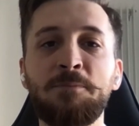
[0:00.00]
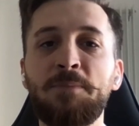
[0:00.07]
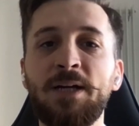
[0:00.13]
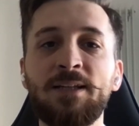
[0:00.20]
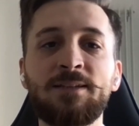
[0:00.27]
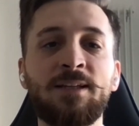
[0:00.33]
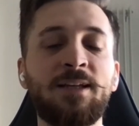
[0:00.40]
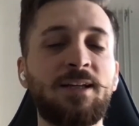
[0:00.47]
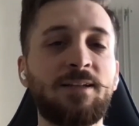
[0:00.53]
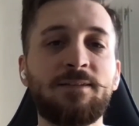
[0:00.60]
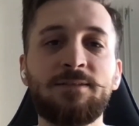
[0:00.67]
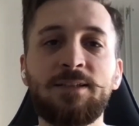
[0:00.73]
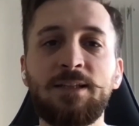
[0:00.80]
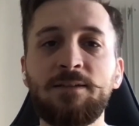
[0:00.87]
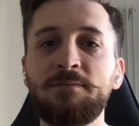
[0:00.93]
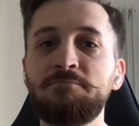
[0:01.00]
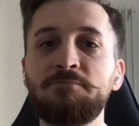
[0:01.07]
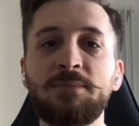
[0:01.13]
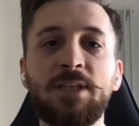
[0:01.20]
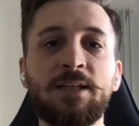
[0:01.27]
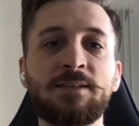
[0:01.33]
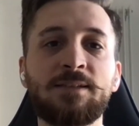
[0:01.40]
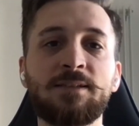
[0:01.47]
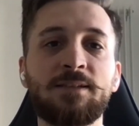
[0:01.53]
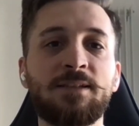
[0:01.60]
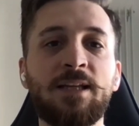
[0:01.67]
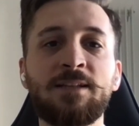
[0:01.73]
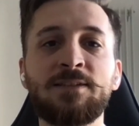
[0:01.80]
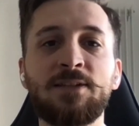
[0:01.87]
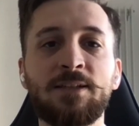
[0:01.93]
impact. That,
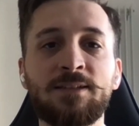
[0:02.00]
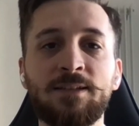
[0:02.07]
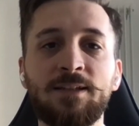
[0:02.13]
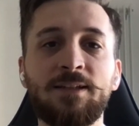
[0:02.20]
that's it.